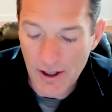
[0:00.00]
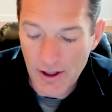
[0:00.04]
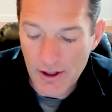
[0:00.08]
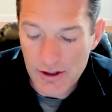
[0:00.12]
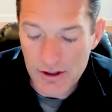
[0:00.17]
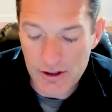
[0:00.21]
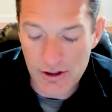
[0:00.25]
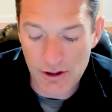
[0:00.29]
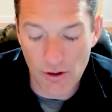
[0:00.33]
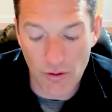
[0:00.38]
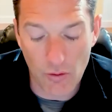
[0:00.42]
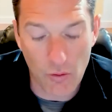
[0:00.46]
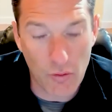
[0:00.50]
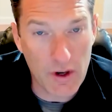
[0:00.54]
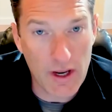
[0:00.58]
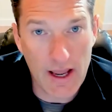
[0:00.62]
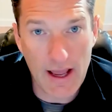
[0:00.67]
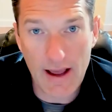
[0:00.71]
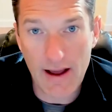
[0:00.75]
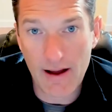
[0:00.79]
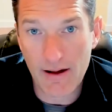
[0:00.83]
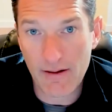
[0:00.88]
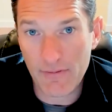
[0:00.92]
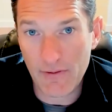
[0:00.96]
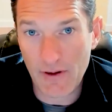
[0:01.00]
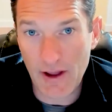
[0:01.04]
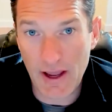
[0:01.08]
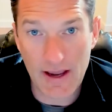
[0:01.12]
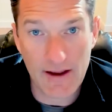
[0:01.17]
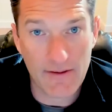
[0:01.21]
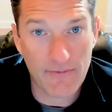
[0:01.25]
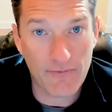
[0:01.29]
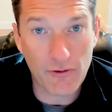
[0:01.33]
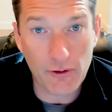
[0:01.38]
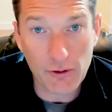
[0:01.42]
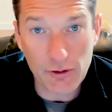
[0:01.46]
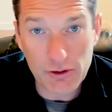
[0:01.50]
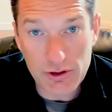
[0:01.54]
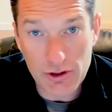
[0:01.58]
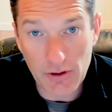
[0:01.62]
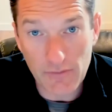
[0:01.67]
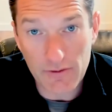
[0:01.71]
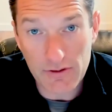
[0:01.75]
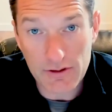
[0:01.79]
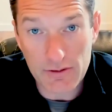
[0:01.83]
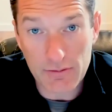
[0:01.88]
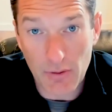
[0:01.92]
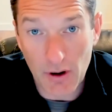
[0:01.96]
So we have a full
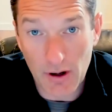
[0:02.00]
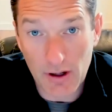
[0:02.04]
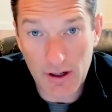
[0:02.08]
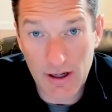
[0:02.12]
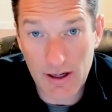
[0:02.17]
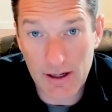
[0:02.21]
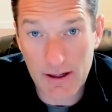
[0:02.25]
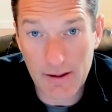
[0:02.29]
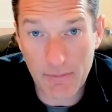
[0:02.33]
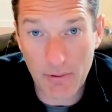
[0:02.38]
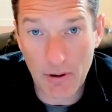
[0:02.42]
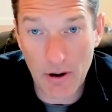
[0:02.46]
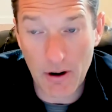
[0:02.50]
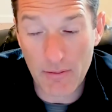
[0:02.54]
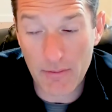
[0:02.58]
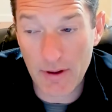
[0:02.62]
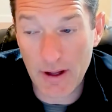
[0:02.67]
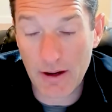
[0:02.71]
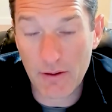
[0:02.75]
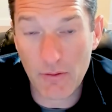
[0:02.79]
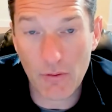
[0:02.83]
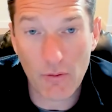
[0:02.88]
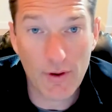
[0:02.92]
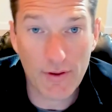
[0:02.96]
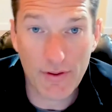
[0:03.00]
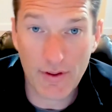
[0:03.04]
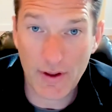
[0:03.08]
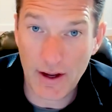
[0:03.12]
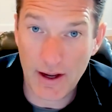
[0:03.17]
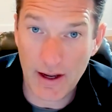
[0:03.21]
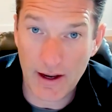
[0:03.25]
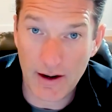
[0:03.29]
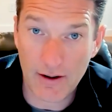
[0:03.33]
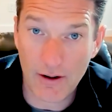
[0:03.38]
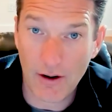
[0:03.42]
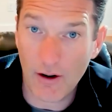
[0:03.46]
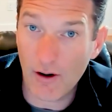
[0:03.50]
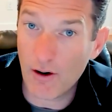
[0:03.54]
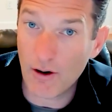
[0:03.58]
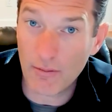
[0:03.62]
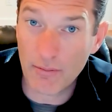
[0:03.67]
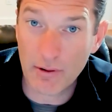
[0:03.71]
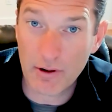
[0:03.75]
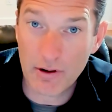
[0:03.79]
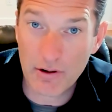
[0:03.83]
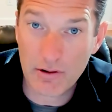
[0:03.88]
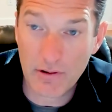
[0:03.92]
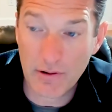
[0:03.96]
service marketing department within our
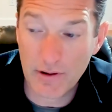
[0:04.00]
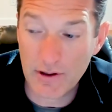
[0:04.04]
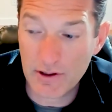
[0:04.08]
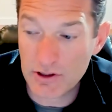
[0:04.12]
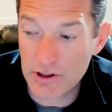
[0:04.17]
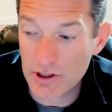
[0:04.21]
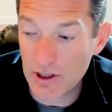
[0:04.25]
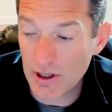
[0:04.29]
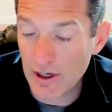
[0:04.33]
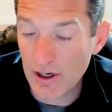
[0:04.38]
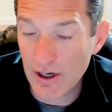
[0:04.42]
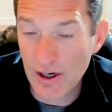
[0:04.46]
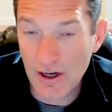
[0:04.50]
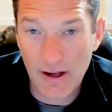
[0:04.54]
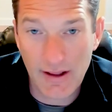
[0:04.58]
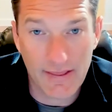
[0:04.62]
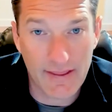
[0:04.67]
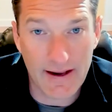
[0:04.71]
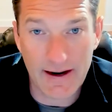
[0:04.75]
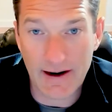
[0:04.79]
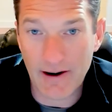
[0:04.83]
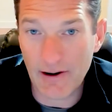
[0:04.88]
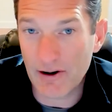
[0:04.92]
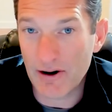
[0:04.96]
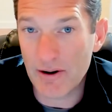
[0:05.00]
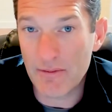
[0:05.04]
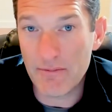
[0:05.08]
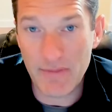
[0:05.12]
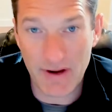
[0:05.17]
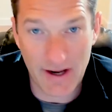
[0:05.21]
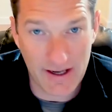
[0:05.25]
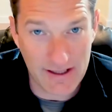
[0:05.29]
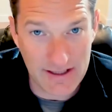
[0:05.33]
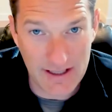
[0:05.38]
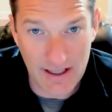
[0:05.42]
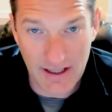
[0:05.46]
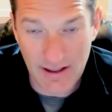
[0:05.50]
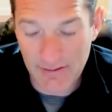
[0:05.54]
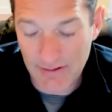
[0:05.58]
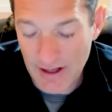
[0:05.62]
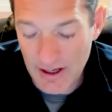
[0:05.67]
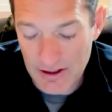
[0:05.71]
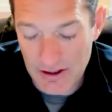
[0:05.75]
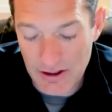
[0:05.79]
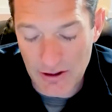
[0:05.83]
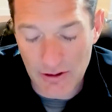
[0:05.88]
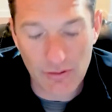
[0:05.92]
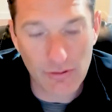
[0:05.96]
brokerage. They are amazing. They
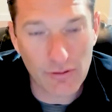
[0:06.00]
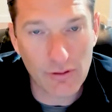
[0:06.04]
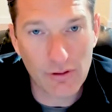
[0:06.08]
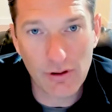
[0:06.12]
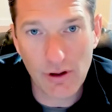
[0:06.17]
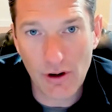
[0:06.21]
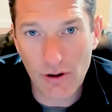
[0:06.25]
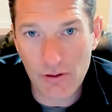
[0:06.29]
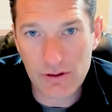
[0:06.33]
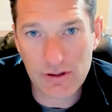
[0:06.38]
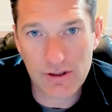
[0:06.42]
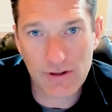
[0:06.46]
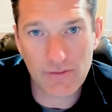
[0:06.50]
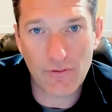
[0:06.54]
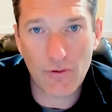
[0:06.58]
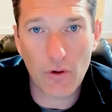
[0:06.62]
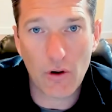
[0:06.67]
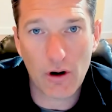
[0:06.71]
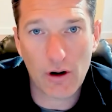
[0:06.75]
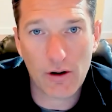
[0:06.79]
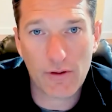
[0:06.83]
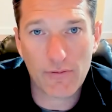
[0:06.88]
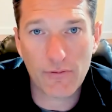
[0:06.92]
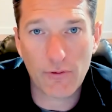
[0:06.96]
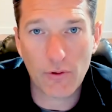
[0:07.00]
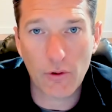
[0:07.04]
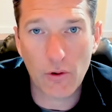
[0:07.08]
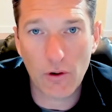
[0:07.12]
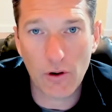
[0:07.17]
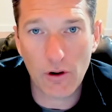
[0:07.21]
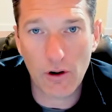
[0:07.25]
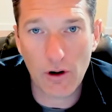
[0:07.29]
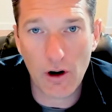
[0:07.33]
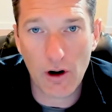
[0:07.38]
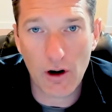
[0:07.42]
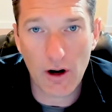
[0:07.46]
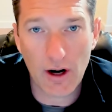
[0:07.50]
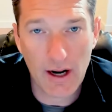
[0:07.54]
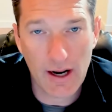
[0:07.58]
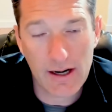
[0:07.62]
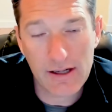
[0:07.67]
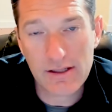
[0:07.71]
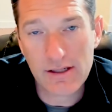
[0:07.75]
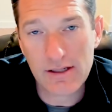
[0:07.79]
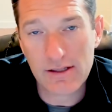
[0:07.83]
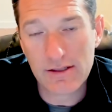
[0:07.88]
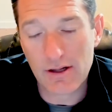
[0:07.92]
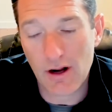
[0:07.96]
do loads of work for our
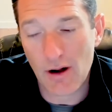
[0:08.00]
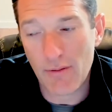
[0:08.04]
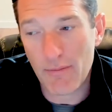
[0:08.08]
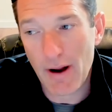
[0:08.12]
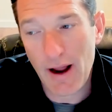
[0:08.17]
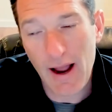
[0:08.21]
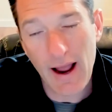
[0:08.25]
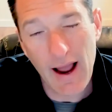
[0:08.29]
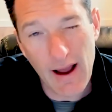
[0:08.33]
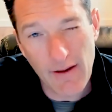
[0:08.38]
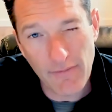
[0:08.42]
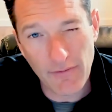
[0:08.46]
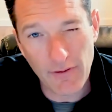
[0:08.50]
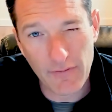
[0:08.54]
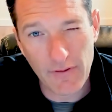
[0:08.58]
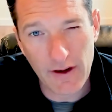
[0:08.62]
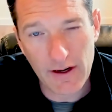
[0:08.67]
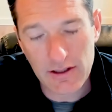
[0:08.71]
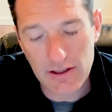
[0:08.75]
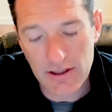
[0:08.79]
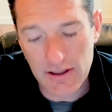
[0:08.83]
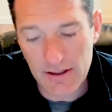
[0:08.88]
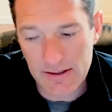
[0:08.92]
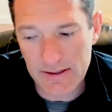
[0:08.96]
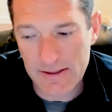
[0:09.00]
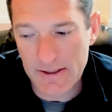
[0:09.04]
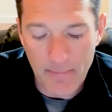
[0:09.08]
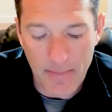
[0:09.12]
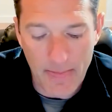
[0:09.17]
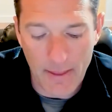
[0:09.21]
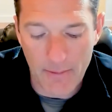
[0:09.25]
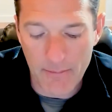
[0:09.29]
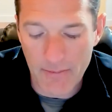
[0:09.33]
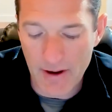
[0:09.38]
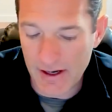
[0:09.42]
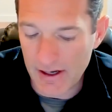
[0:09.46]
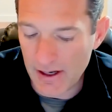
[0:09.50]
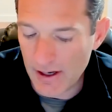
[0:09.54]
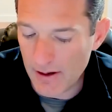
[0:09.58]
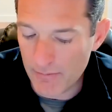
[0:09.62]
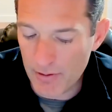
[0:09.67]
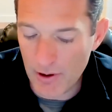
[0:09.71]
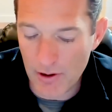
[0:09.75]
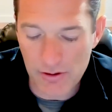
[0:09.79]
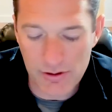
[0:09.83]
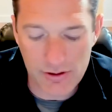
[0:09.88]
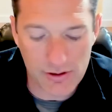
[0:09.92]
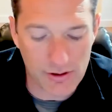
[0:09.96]
agents on behalf of agents, making
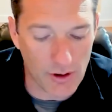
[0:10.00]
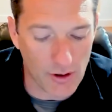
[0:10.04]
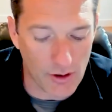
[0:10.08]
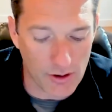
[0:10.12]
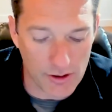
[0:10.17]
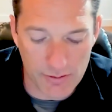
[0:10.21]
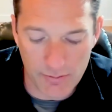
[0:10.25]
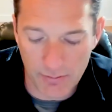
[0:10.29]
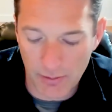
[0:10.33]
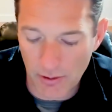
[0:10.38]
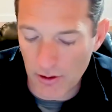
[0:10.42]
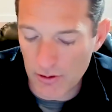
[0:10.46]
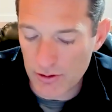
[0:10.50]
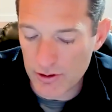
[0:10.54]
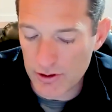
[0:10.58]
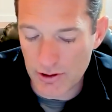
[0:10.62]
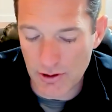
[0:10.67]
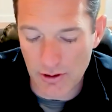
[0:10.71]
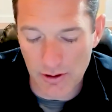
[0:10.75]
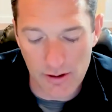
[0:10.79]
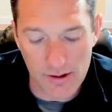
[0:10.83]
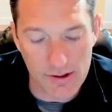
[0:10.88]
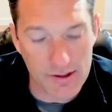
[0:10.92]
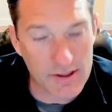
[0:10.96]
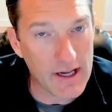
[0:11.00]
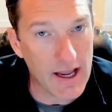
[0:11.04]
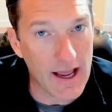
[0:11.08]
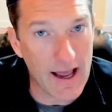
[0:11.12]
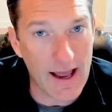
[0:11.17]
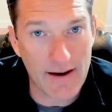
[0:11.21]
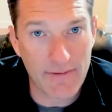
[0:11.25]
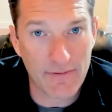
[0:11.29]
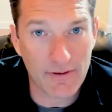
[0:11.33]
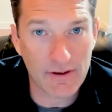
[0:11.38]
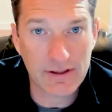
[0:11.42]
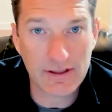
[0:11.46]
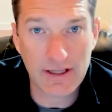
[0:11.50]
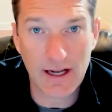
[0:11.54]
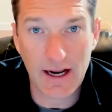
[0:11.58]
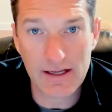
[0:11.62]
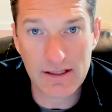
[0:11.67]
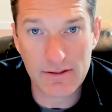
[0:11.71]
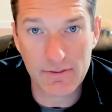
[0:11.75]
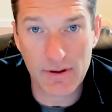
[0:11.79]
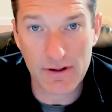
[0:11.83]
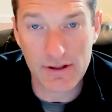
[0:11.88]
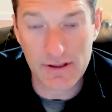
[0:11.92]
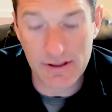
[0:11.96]
postcards, brochures,
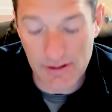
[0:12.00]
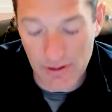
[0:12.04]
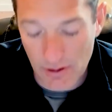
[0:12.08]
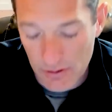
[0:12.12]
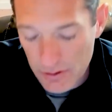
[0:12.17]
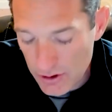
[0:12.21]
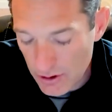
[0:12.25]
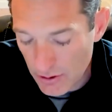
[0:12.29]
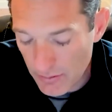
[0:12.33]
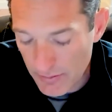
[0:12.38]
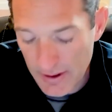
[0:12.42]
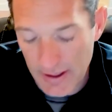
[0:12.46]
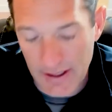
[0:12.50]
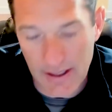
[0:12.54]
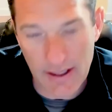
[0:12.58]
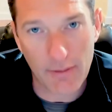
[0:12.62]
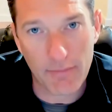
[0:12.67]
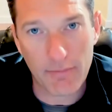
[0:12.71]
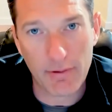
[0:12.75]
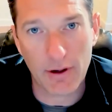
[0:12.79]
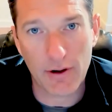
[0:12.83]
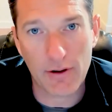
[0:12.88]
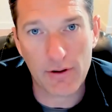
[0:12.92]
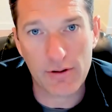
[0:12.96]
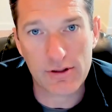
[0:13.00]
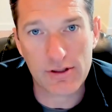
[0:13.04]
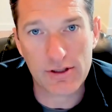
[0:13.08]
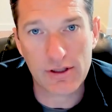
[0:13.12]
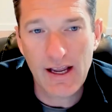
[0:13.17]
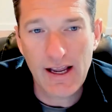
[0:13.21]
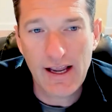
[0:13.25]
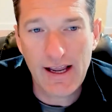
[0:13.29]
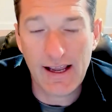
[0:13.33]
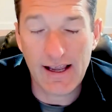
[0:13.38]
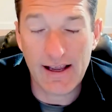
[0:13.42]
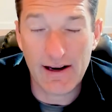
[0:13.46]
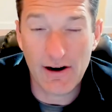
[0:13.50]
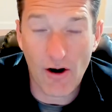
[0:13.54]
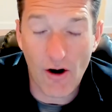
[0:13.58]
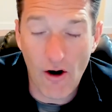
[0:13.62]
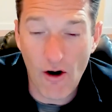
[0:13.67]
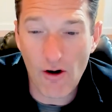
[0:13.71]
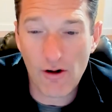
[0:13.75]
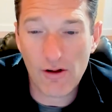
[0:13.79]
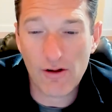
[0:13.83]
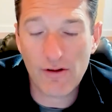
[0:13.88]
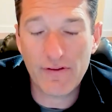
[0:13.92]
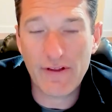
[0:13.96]
advertisements, social media posts, and
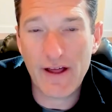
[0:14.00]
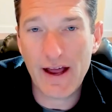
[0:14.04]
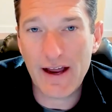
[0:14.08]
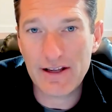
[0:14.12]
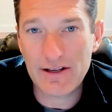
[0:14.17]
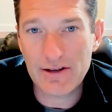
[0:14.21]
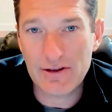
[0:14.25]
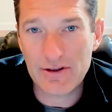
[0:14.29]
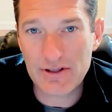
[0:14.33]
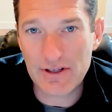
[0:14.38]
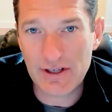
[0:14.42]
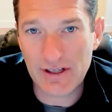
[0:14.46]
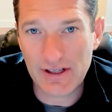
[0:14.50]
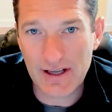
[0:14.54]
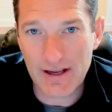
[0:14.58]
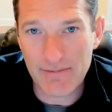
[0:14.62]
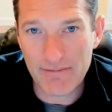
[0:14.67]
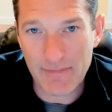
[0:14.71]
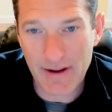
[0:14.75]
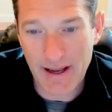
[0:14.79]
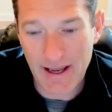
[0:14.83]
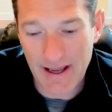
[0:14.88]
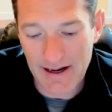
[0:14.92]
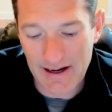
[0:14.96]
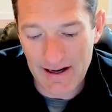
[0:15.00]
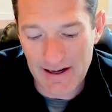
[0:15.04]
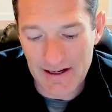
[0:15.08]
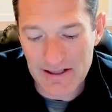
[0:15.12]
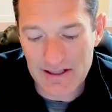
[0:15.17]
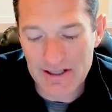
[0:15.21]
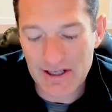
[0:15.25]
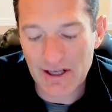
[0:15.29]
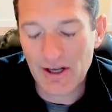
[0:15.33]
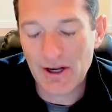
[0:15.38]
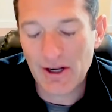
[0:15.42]
all of that used to get managed